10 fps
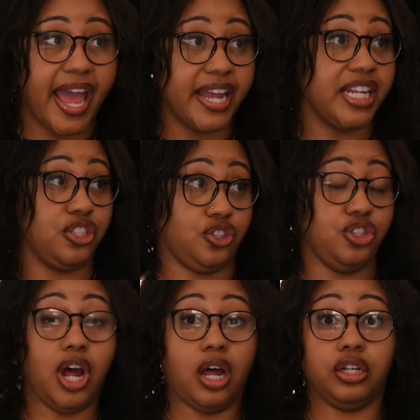And it's
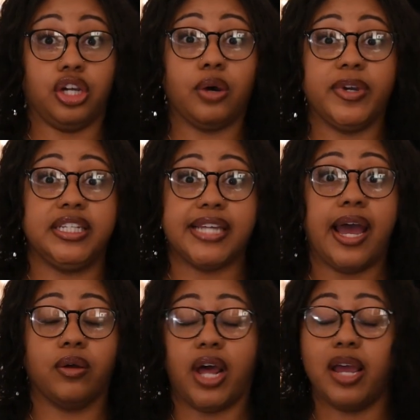not going
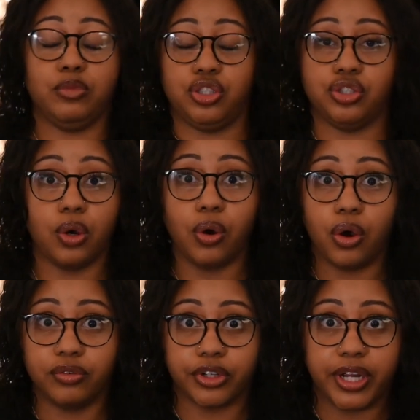down. I'm so
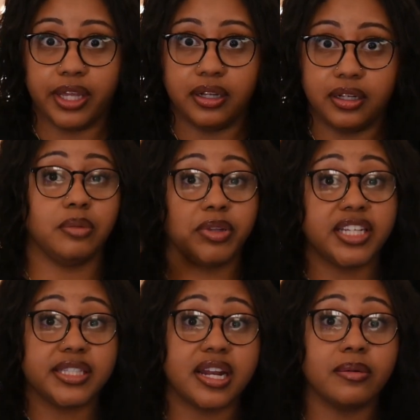over it. The
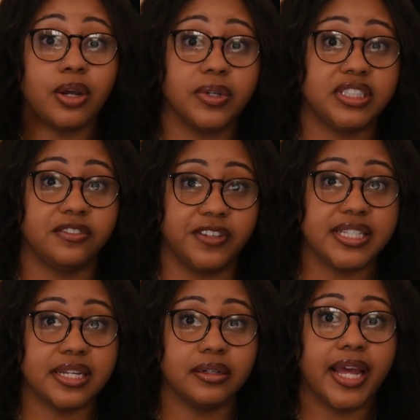place that I'm going to
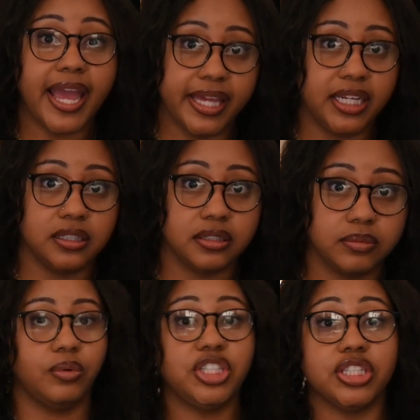visit,
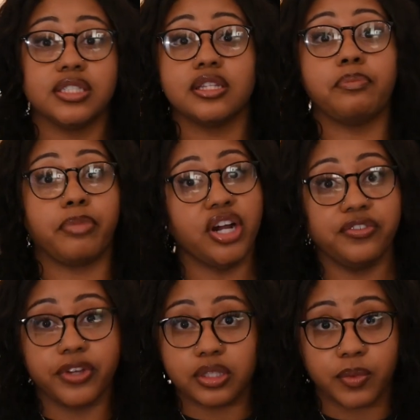80s, which is the
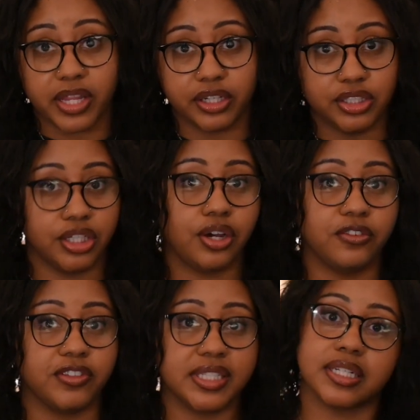perfect weather to
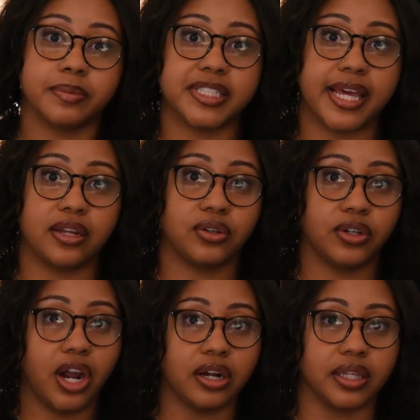go visit a
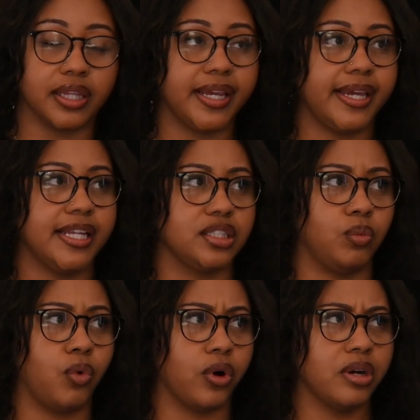botanical garden. Like it's
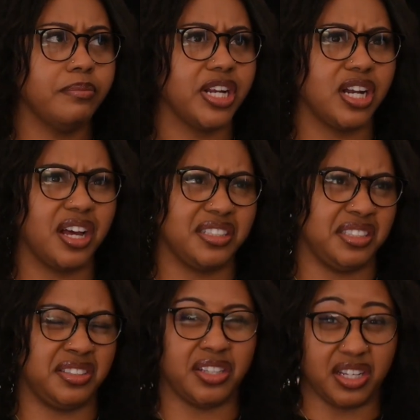warm, but not
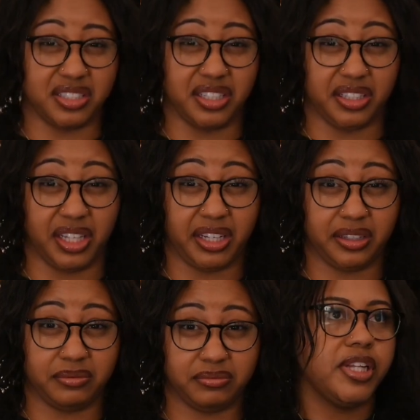
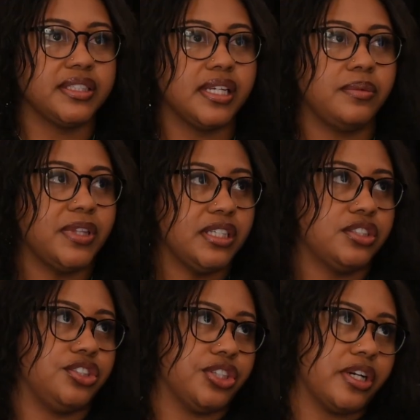disgustingly. Plus like with
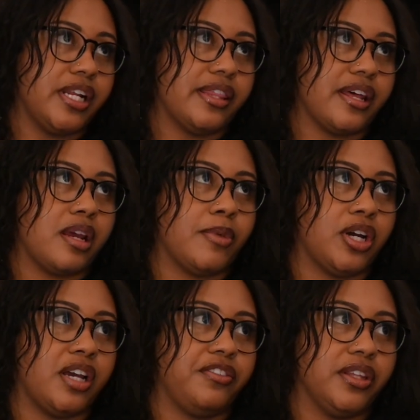this journey that I'm
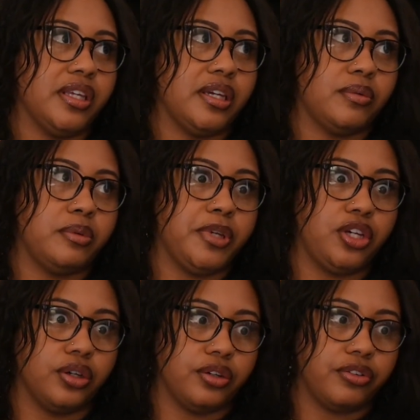on, I feel like it would be
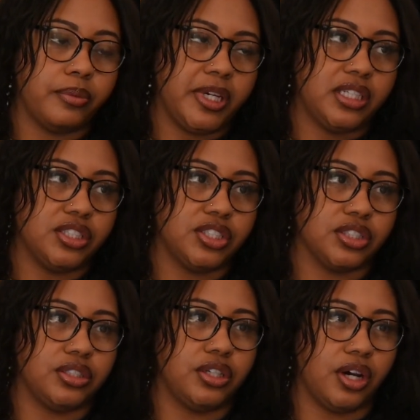good for me to
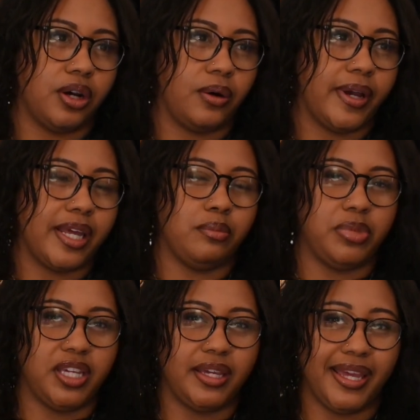just go and
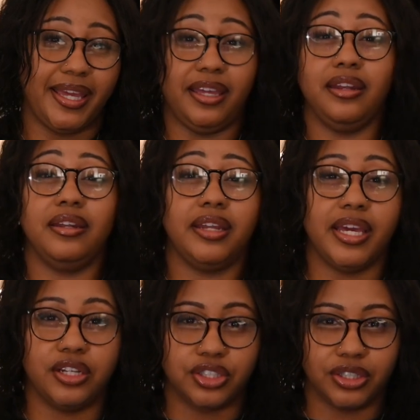be in
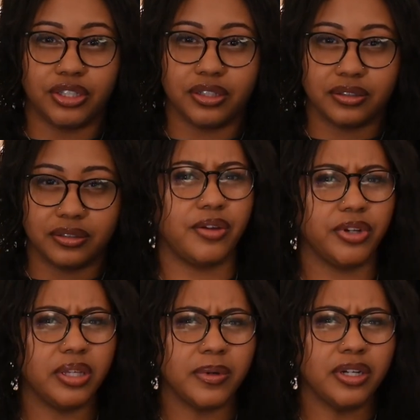nature. I
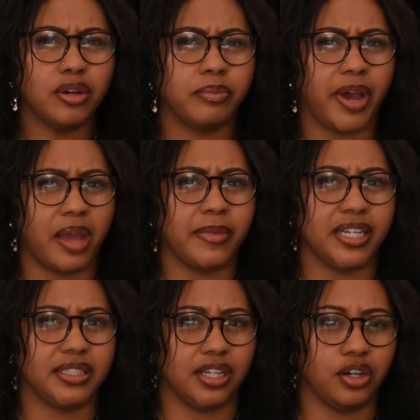really want to go by
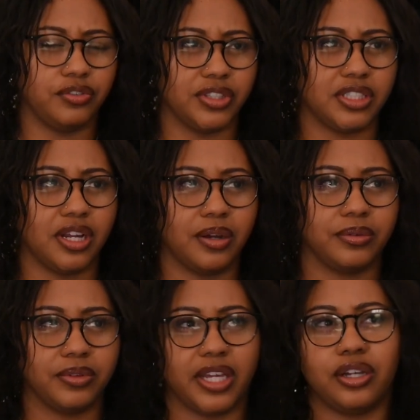myself. It's
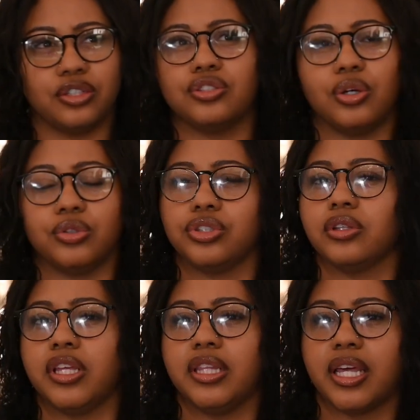not like a social
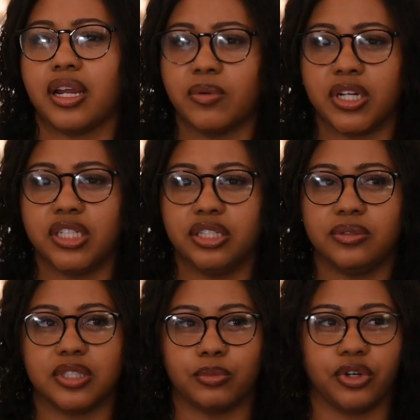thing that I want to
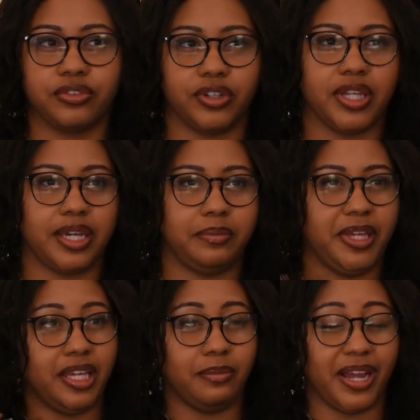do. It's more for like
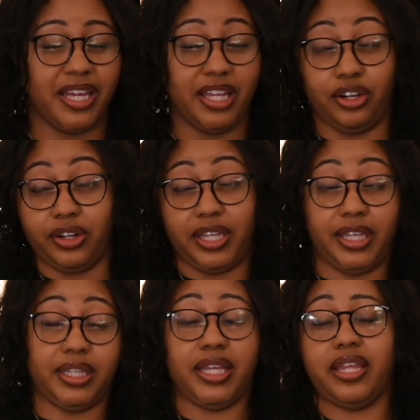me and my inner
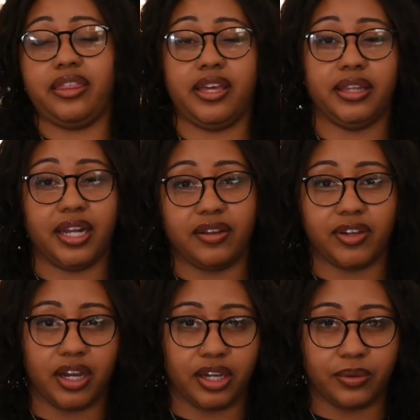healing thing that I've
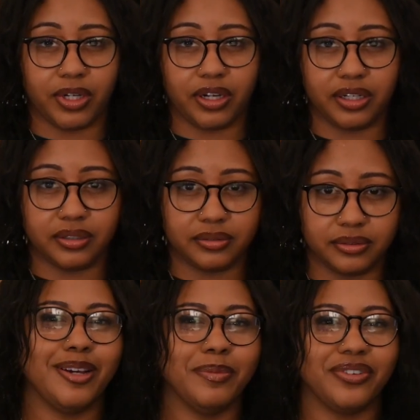got going on.
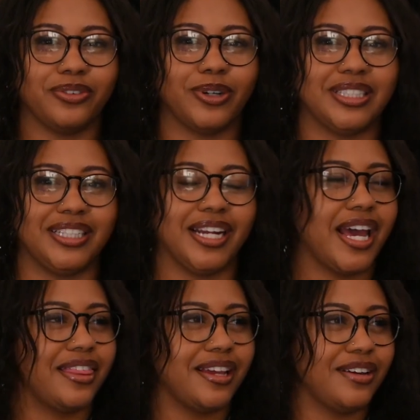Number 14,
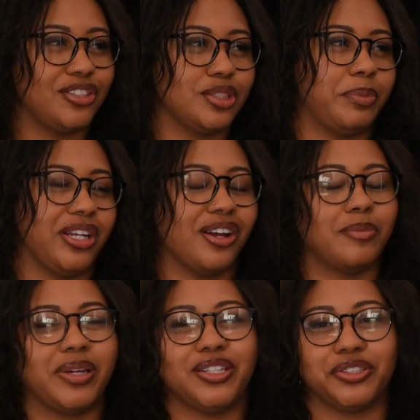I think I've just been
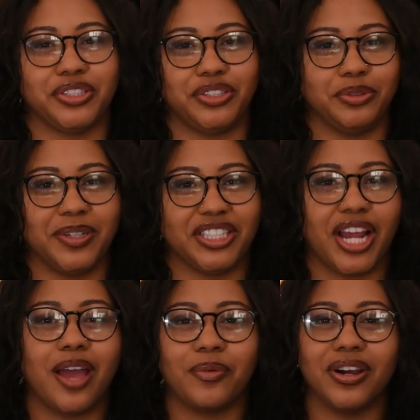on Pinterest too much.
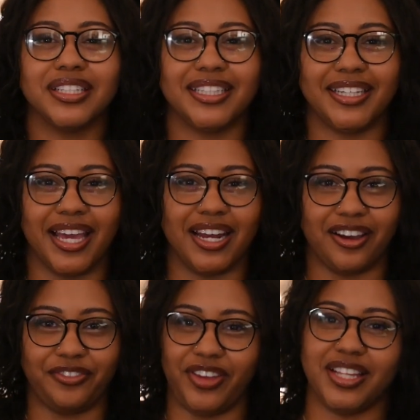I want to get
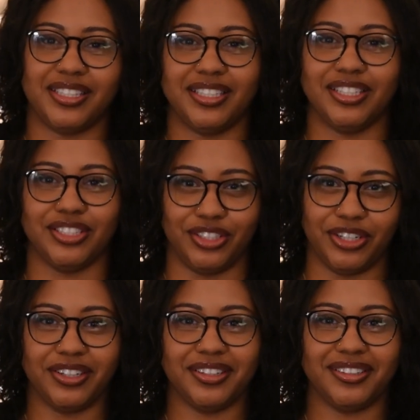a fancy
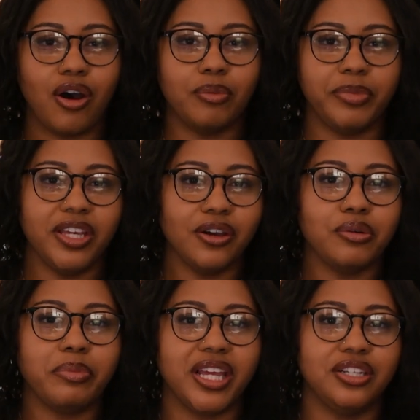dessert. I'll be
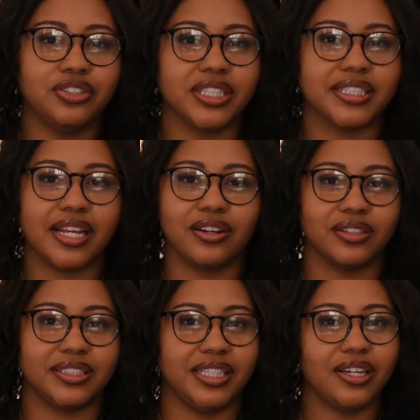on Pinterest and
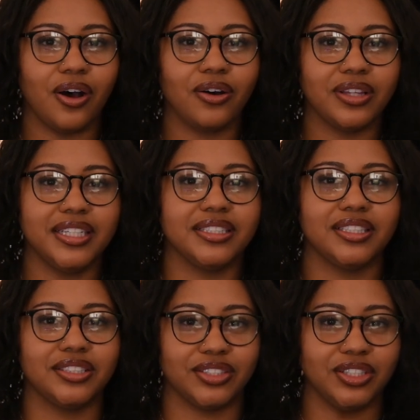I'll see all these
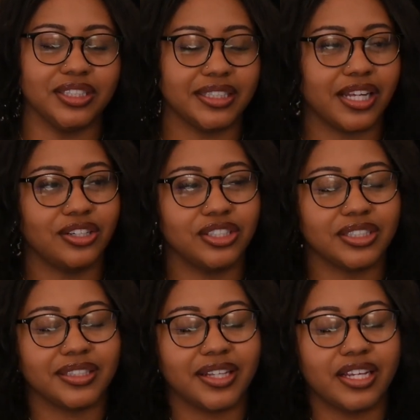desserts that are
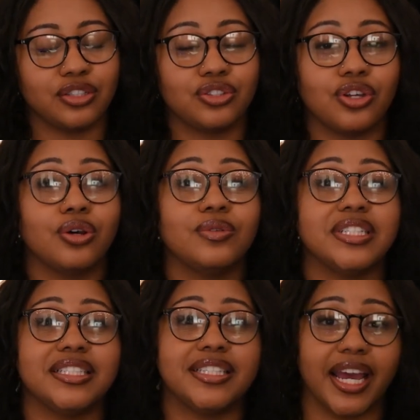just like so
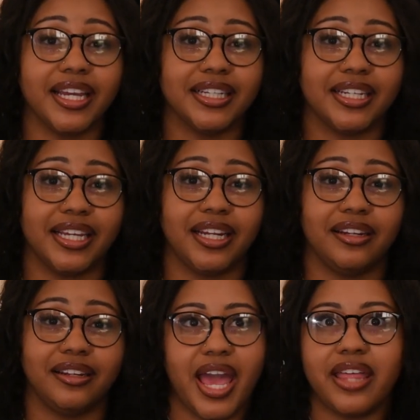
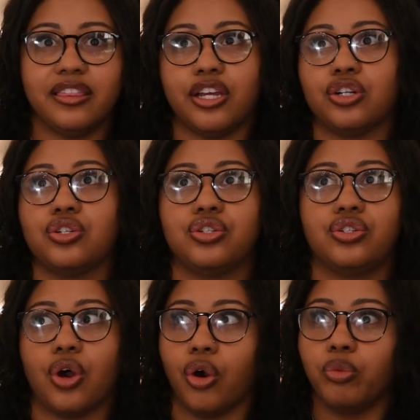decadent and they're
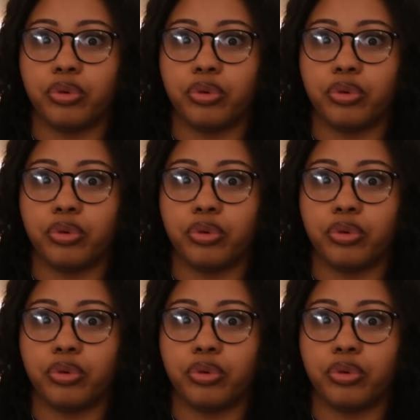so